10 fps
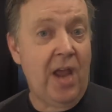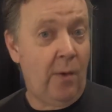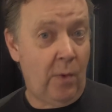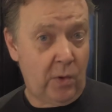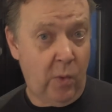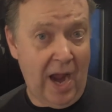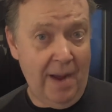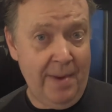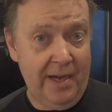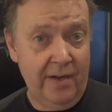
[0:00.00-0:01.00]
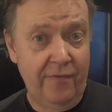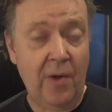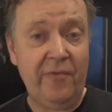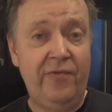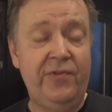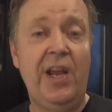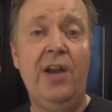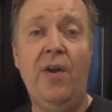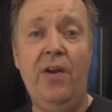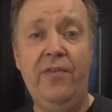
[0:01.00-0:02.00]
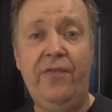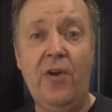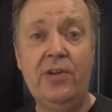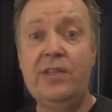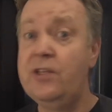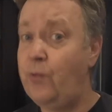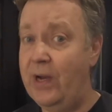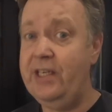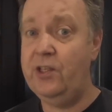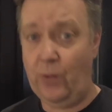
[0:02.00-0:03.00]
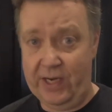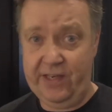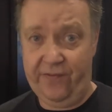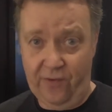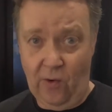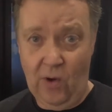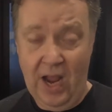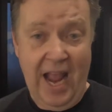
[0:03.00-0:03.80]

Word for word: a requirement from January 1st, 2024.